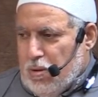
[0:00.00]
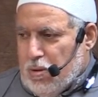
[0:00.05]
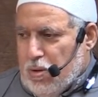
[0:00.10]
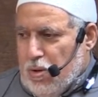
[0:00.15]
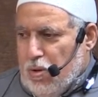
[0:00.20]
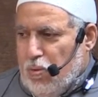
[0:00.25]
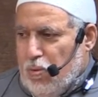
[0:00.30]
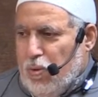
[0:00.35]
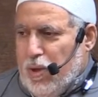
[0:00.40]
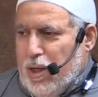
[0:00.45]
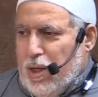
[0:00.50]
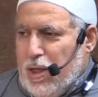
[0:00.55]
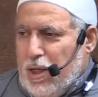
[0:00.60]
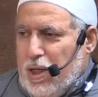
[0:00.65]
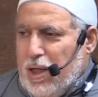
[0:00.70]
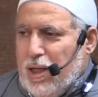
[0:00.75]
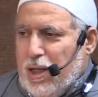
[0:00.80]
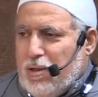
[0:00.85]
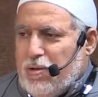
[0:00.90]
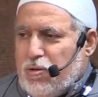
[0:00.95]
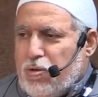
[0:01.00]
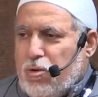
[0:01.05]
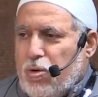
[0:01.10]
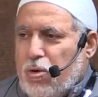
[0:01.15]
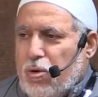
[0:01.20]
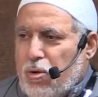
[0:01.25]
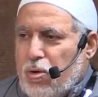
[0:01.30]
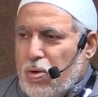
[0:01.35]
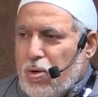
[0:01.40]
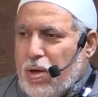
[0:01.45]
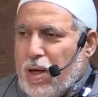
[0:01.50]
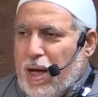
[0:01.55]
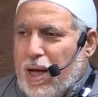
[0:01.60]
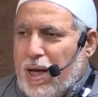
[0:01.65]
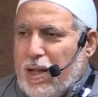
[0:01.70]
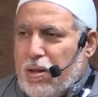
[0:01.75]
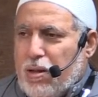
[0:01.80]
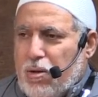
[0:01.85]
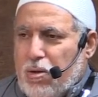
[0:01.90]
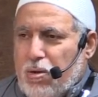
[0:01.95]
So we need to look
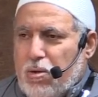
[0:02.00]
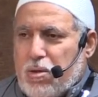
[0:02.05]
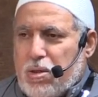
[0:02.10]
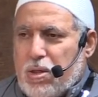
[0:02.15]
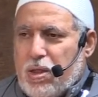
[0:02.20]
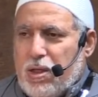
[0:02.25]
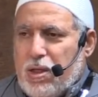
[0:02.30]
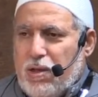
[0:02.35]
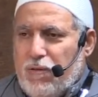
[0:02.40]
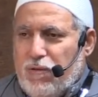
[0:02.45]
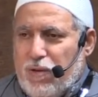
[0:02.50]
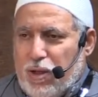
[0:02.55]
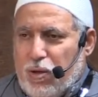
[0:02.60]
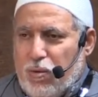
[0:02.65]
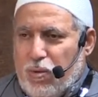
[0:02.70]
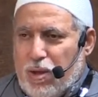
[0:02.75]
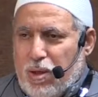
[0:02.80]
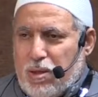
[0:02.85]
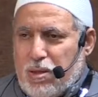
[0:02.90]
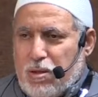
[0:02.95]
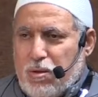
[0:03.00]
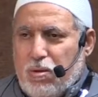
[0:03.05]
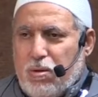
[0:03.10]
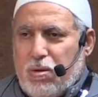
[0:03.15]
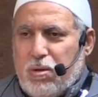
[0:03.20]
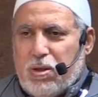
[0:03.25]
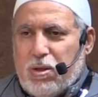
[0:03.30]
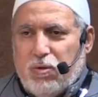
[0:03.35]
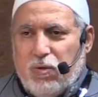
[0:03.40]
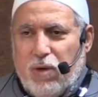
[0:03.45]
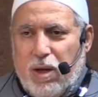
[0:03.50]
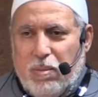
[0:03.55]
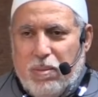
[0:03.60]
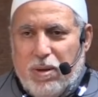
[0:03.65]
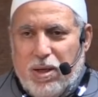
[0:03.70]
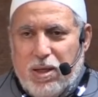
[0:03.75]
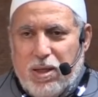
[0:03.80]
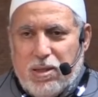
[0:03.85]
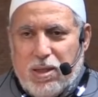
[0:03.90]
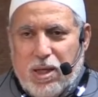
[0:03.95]
at those individuals, those
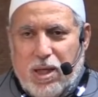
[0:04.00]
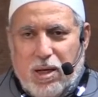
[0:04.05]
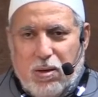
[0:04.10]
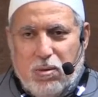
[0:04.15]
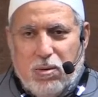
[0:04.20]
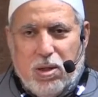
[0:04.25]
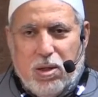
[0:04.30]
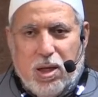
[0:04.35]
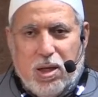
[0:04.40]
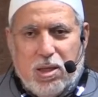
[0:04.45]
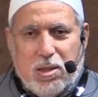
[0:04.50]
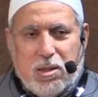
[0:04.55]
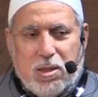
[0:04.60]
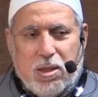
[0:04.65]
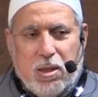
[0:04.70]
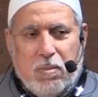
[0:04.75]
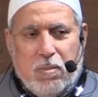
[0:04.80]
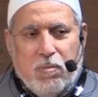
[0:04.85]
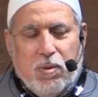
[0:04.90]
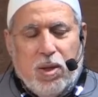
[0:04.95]
families around us,